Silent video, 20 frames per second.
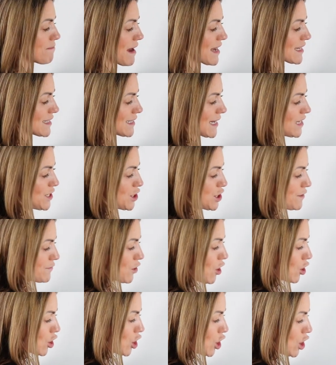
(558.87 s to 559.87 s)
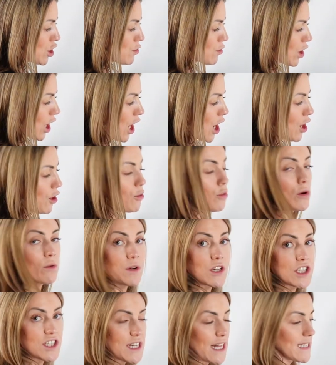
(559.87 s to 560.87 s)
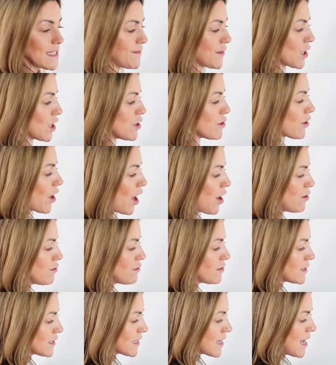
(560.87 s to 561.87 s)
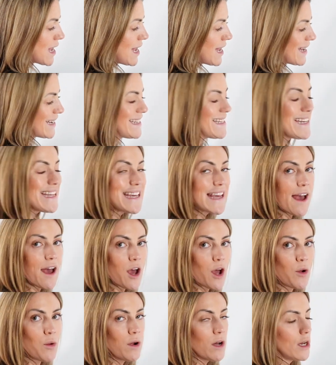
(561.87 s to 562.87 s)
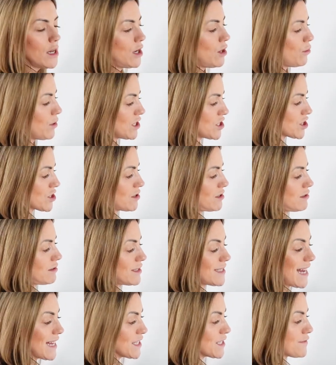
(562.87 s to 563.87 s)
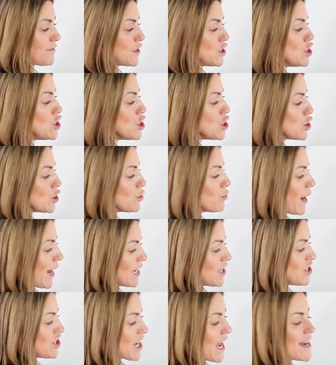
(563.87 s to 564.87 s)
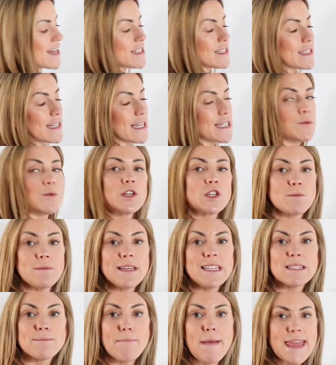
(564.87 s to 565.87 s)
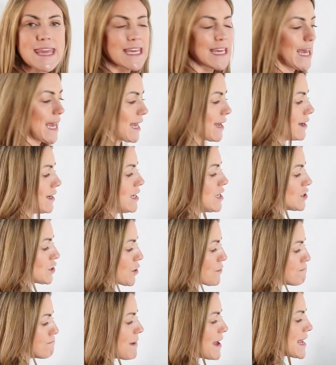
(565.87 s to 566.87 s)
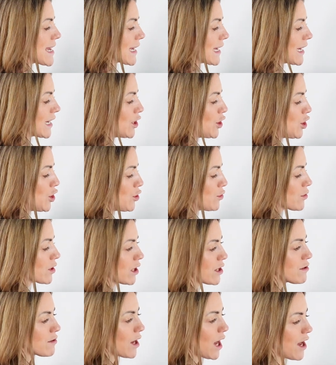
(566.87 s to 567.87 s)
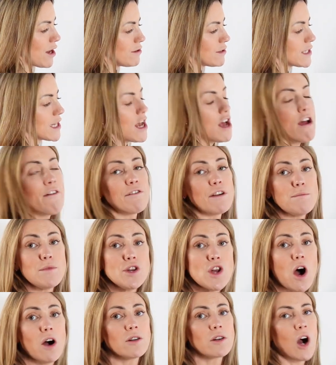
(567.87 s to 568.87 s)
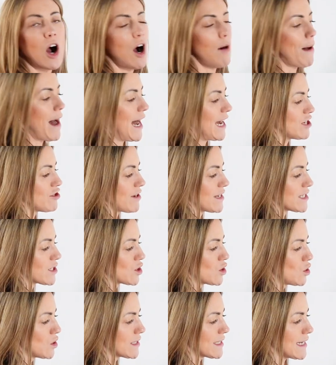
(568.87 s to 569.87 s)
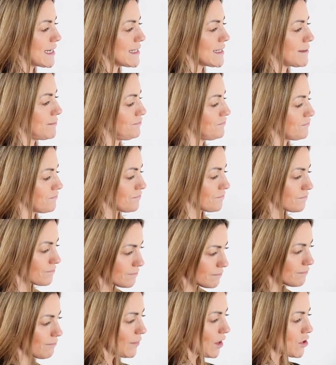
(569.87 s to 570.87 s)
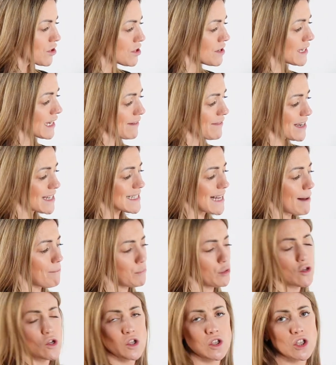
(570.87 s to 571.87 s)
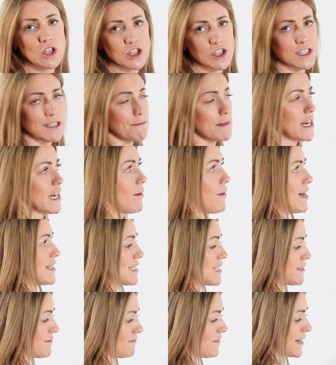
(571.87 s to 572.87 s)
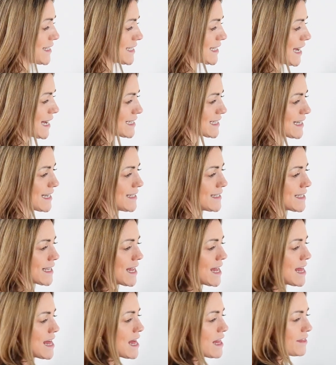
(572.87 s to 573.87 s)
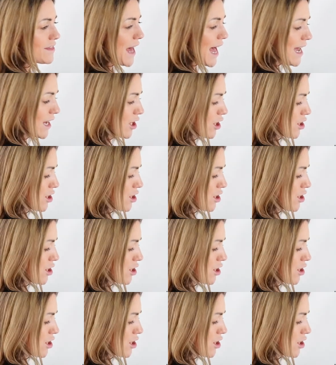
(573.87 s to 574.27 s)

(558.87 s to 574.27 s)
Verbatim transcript: makes sense. You've got gluco, which stands for glucose, neo, which stands for new, and genesis, which means making. So making new glucose from non-carbohydrate sources. You can give examples such as amino acids and fatty acids. That